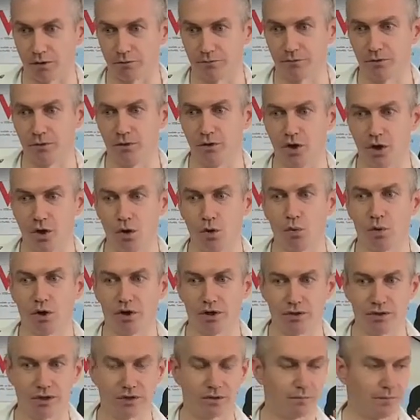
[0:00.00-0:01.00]
If you know where
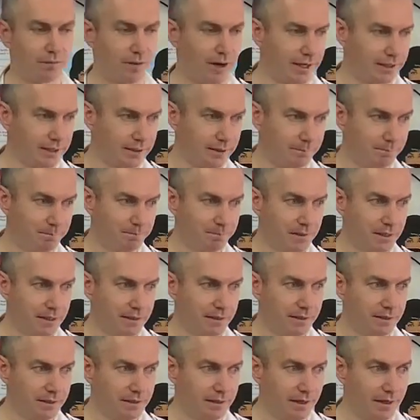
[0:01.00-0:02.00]
you can find them
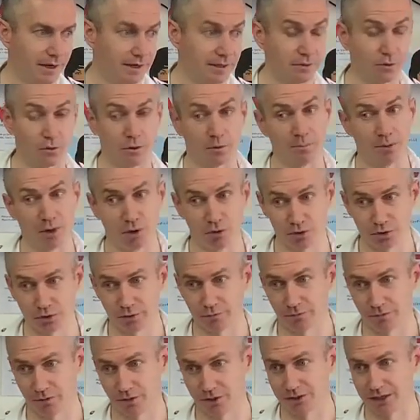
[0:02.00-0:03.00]
and you're a poacher,
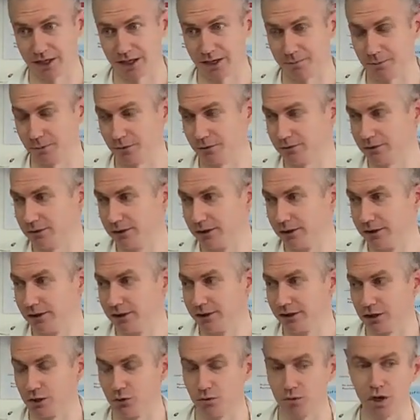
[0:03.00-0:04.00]
for example,
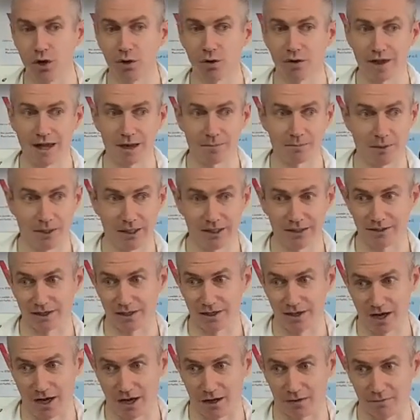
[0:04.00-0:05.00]
you go to that place
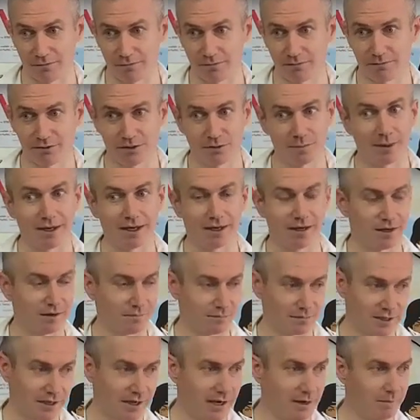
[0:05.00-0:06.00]
enough, spend
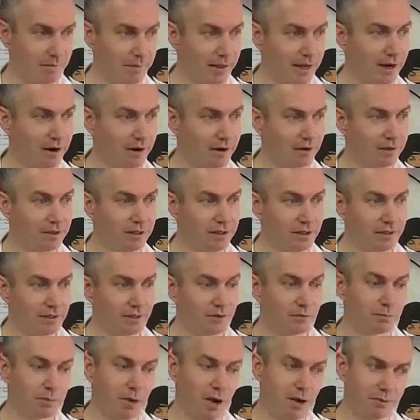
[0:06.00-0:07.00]
enough time there,
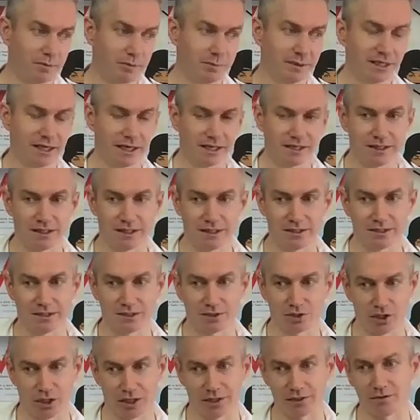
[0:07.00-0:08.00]
you've probably got a
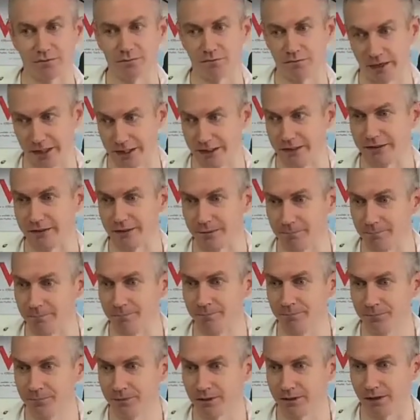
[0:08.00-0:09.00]
decent chance of finding them,
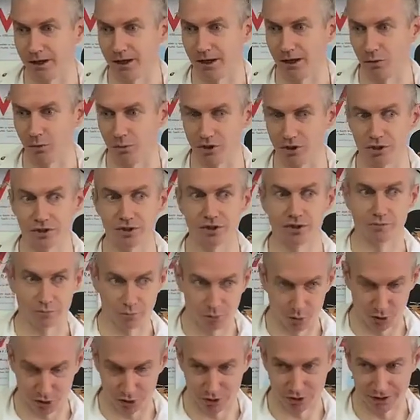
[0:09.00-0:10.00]
uh, which is
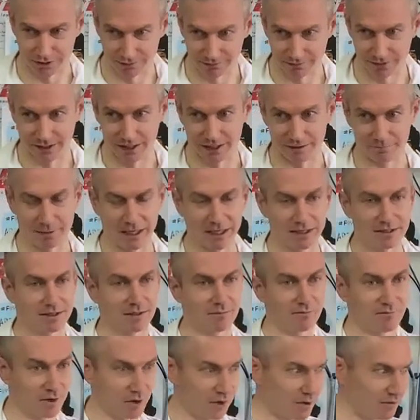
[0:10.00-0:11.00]
unfortunate and makes
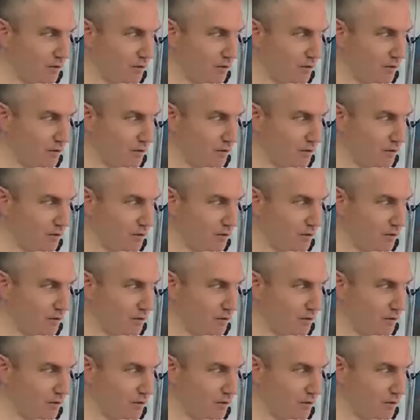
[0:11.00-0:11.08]
them very